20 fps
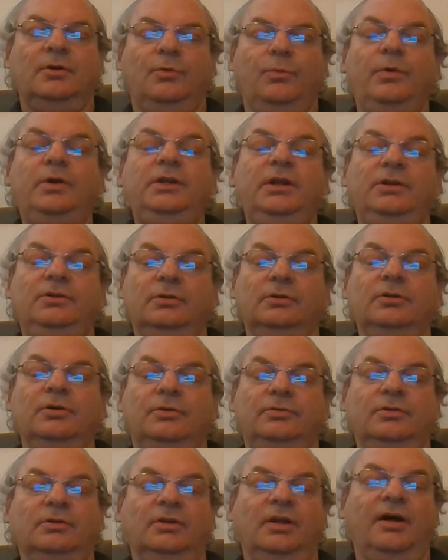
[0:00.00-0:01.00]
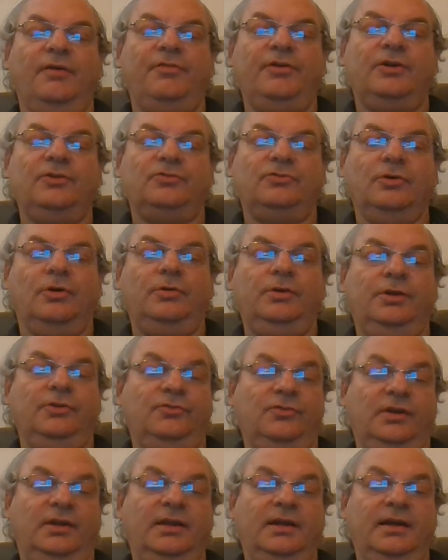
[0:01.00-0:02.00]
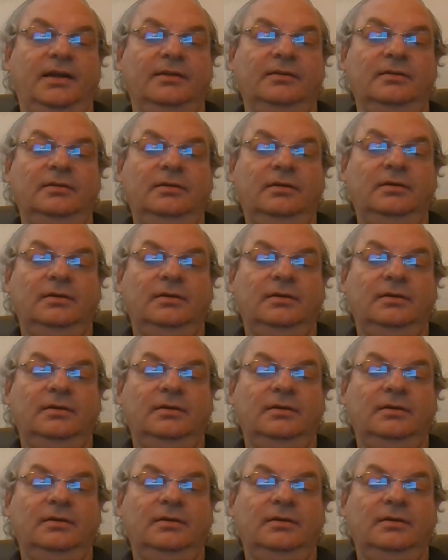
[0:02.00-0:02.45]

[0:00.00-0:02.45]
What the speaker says: We need to learn to love the custodians again.